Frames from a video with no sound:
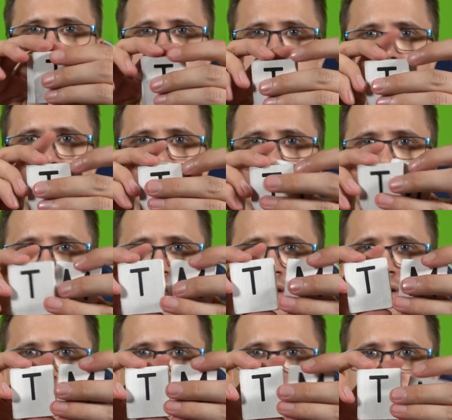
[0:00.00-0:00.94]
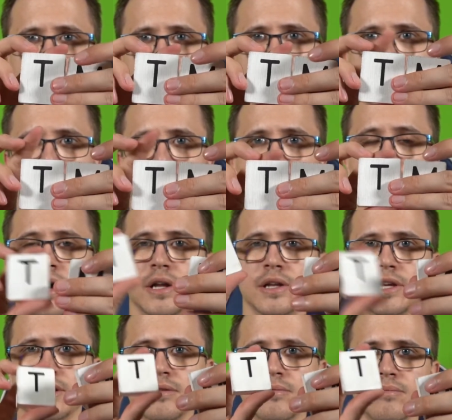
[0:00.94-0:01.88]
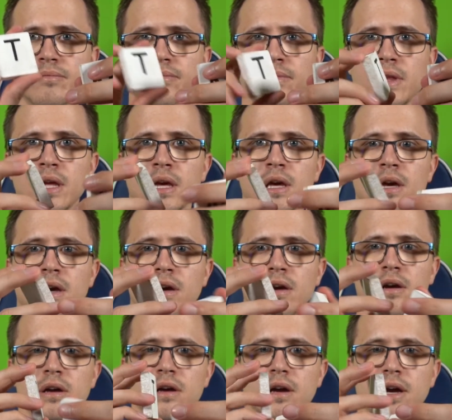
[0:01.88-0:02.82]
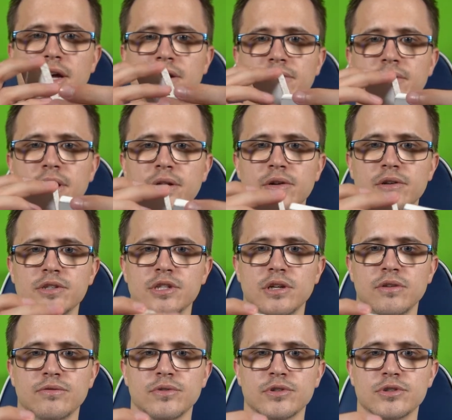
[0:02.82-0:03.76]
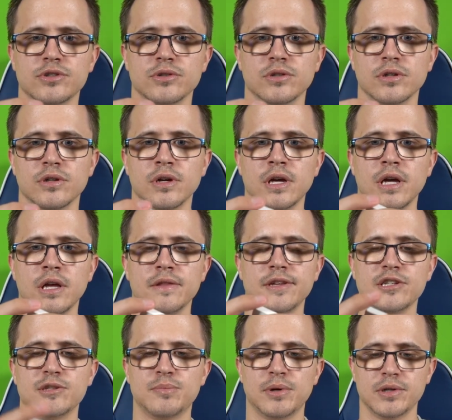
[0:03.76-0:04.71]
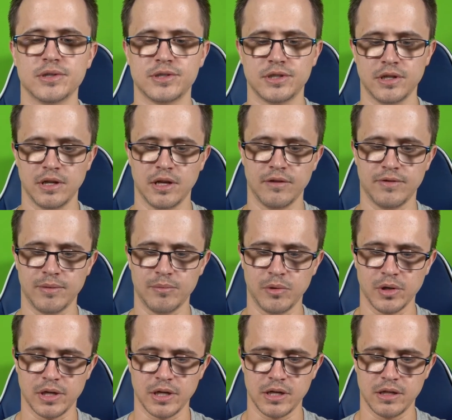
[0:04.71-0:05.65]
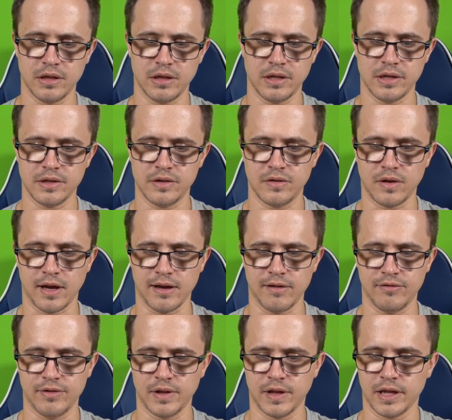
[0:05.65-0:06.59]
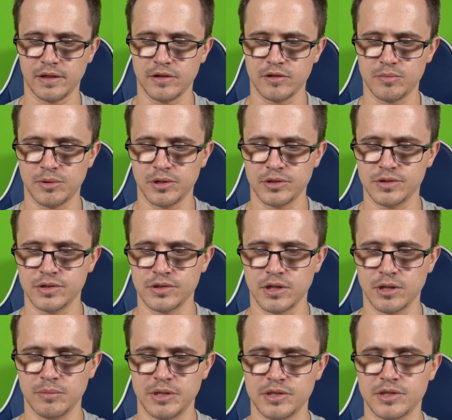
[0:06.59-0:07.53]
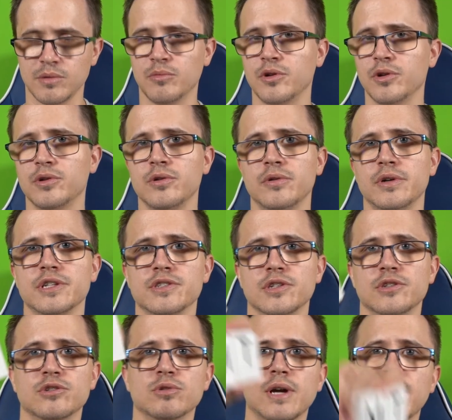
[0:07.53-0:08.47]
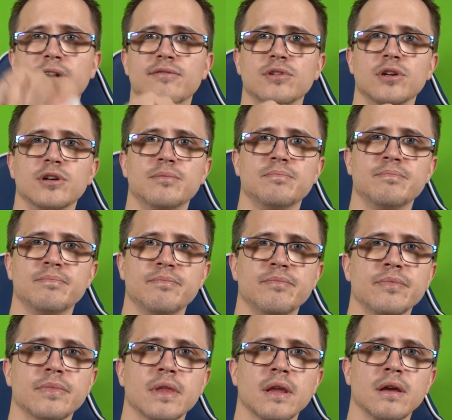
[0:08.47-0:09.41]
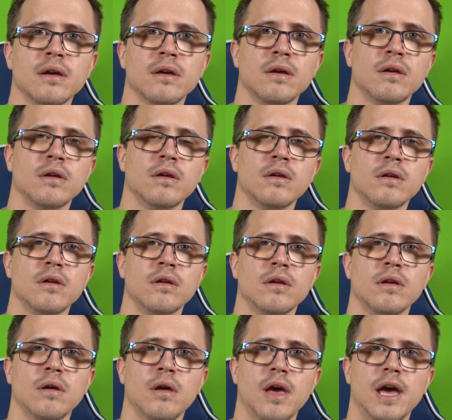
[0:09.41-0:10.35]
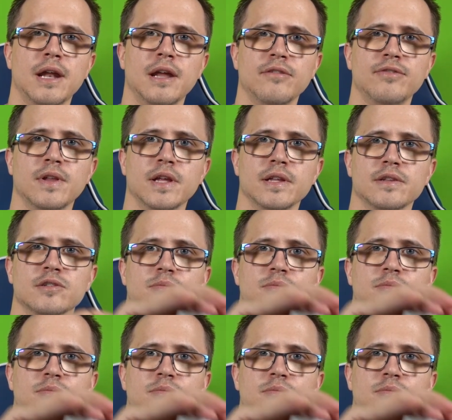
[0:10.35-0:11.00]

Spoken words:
Melissa or a Tanya kind of energy for sure. This person, if I'm looking at this, I feel like this person's going to be someone who is a traveler. And I feel like this